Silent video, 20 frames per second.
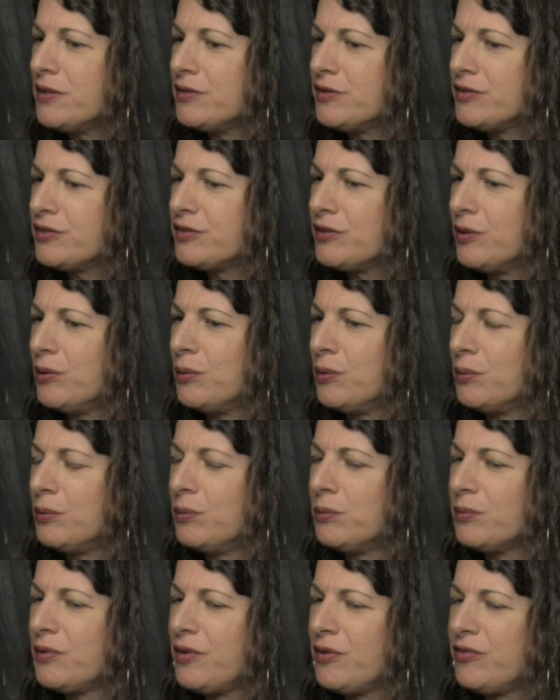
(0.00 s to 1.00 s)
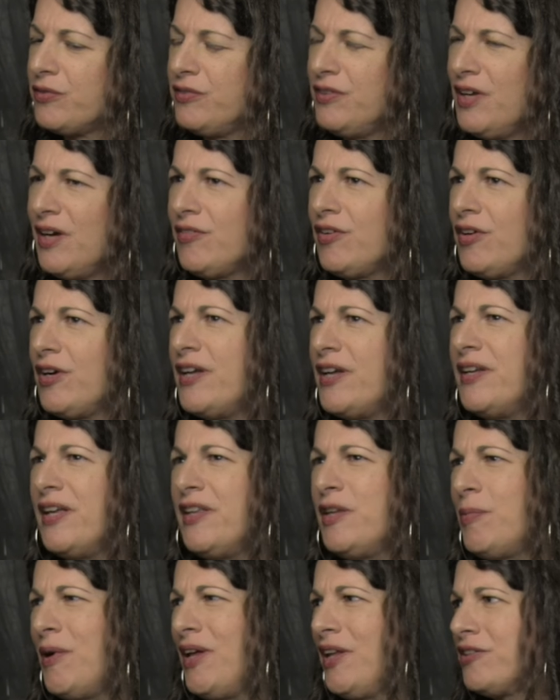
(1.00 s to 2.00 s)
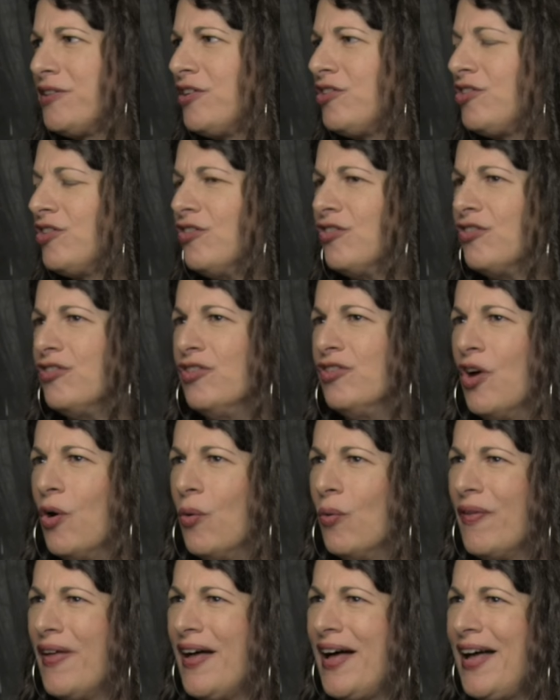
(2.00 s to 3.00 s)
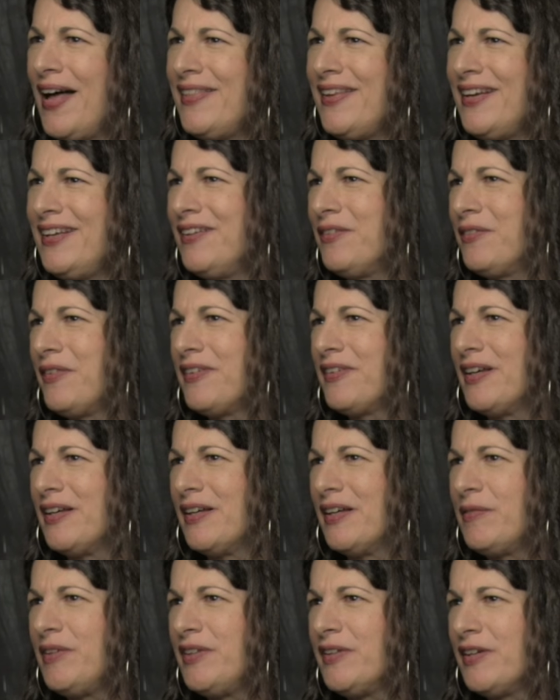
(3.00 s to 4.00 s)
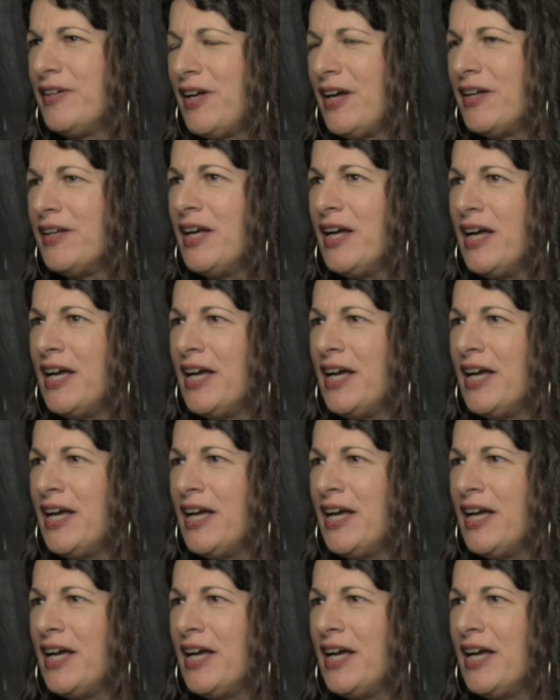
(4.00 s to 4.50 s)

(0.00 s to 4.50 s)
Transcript: So there's never, and the politicians know that. They know that. I mean, they're not,